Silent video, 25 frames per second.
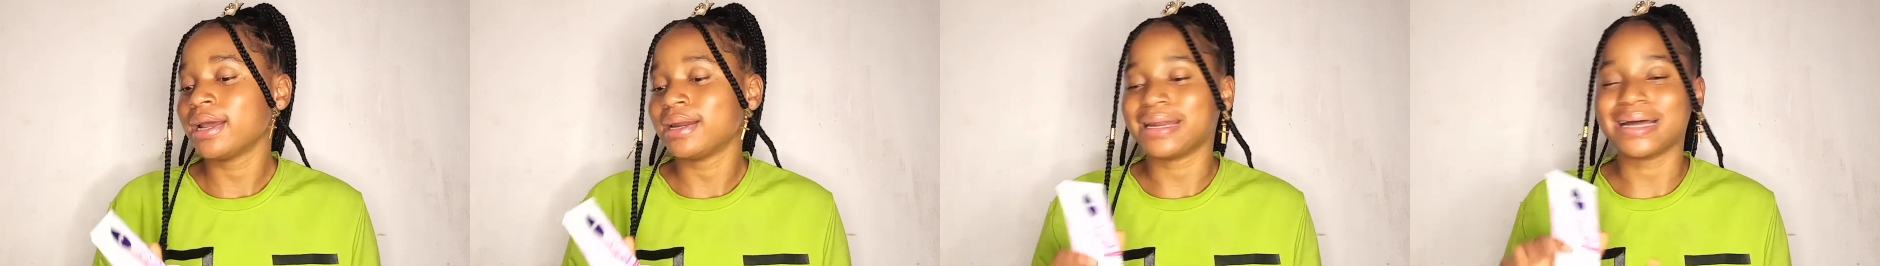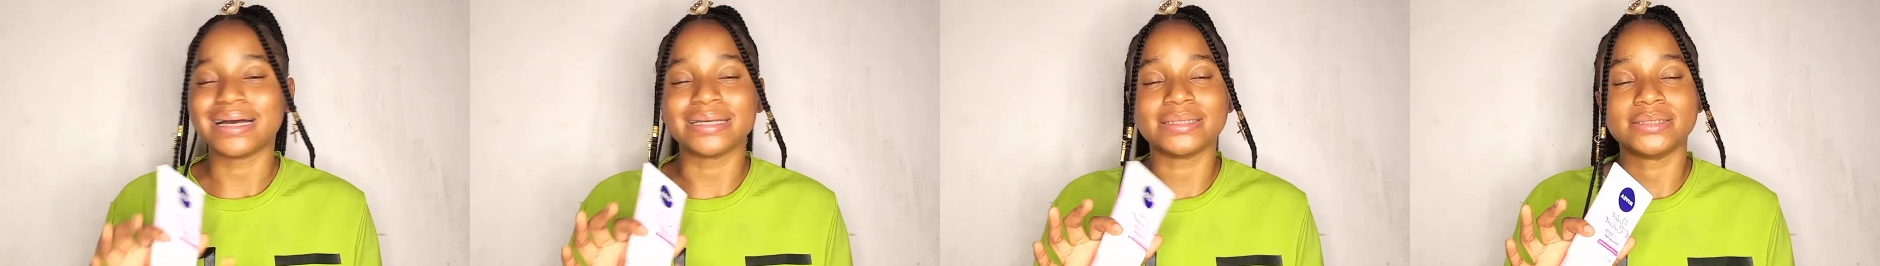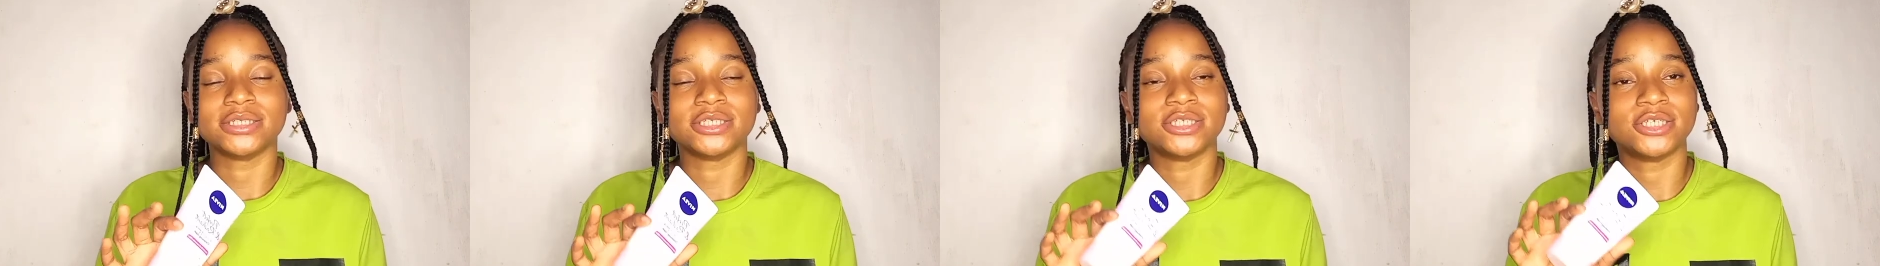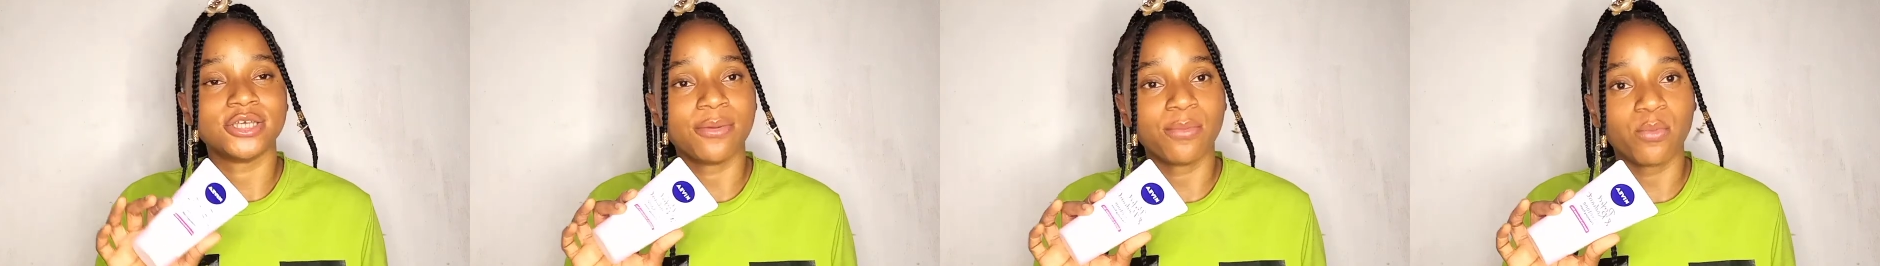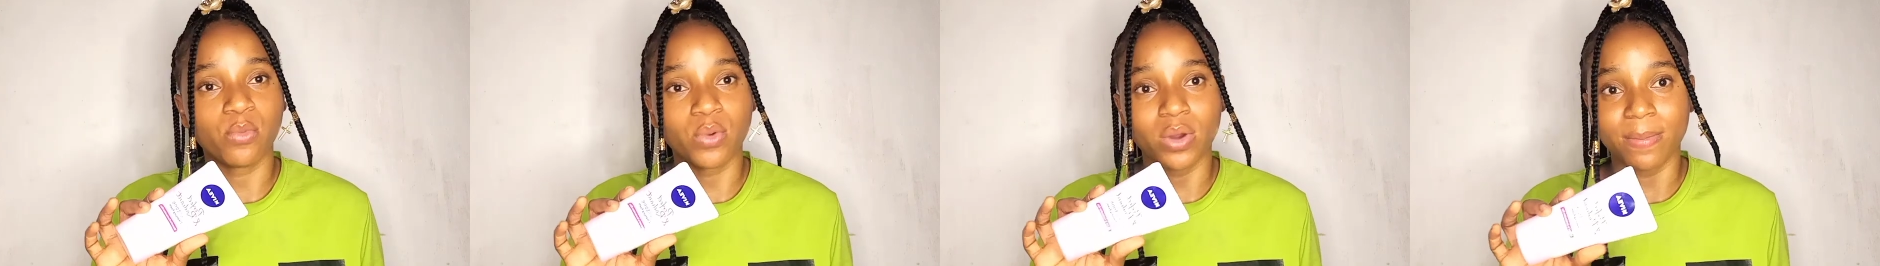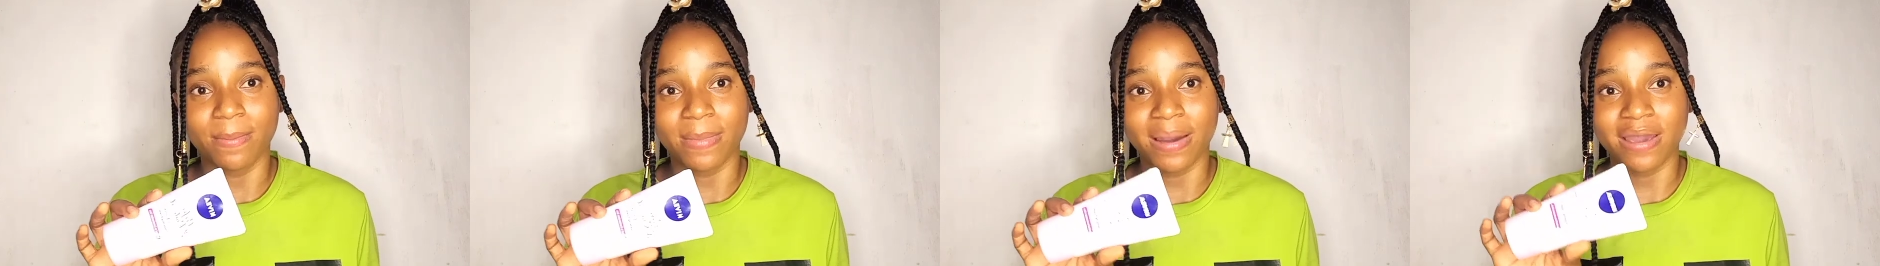That's the
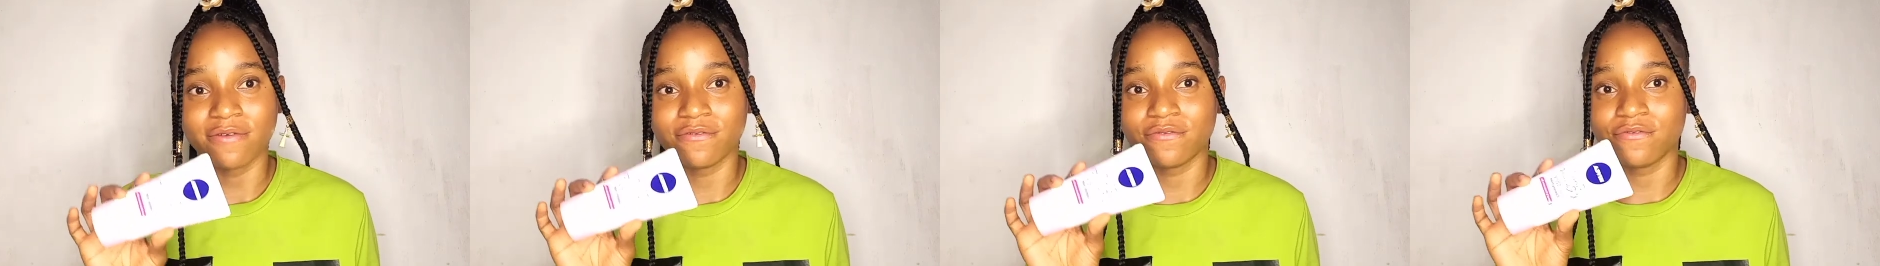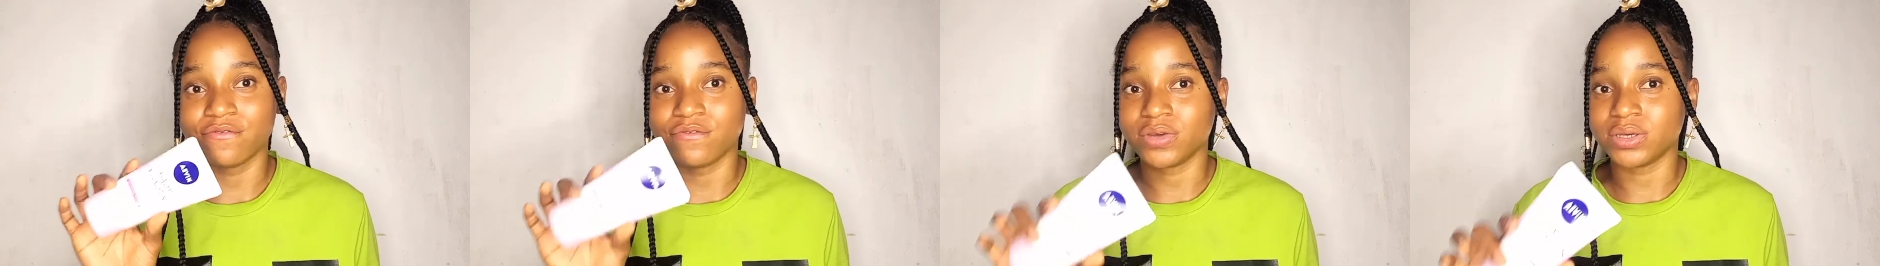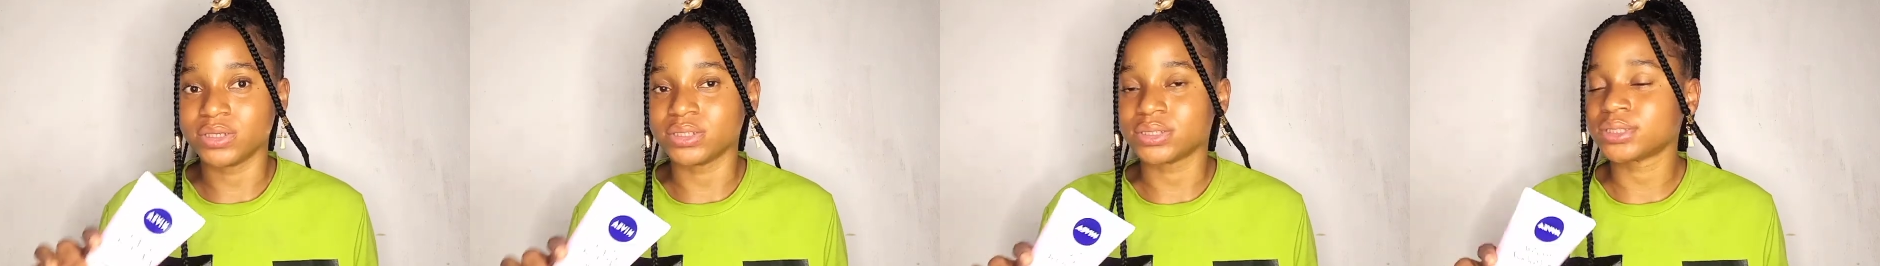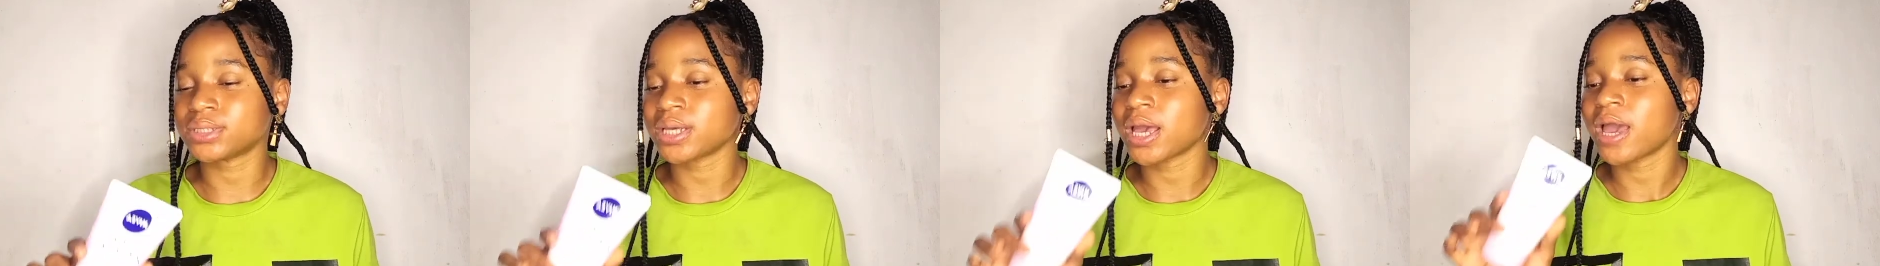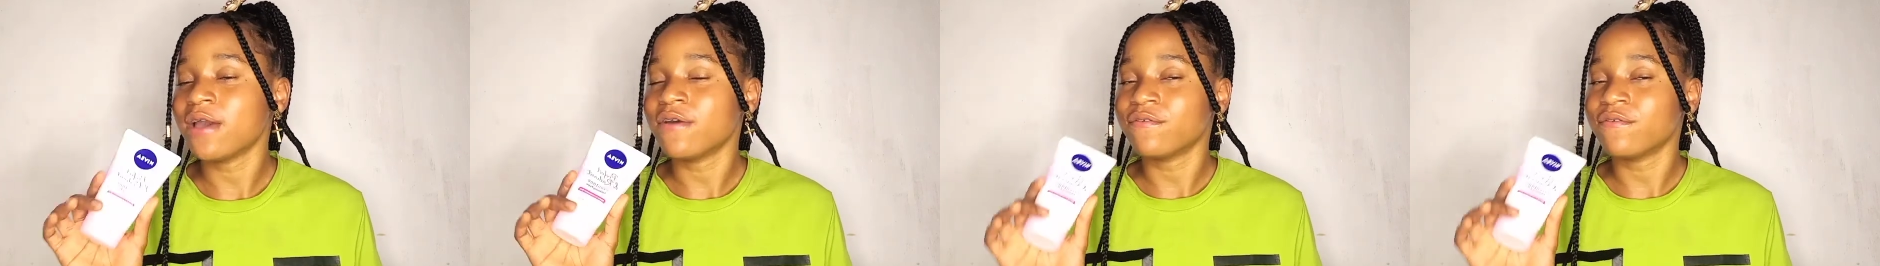same way my face